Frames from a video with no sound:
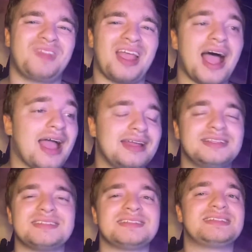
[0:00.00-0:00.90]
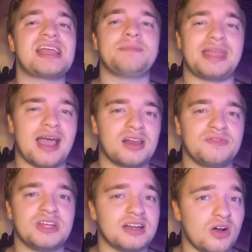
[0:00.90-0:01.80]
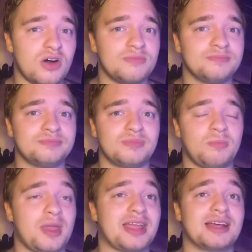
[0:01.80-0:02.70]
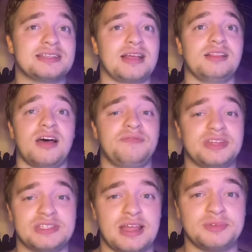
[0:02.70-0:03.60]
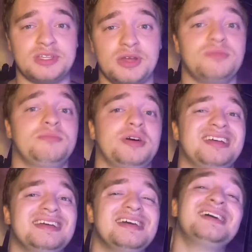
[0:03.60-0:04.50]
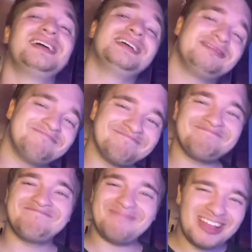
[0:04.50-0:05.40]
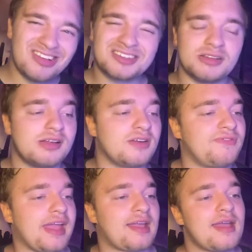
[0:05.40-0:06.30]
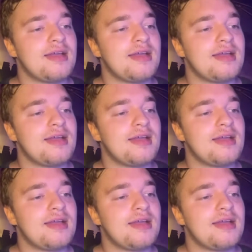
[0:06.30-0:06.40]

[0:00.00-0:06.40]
It doesn't take me out of it at all because I love this episode, but it looks a little fake.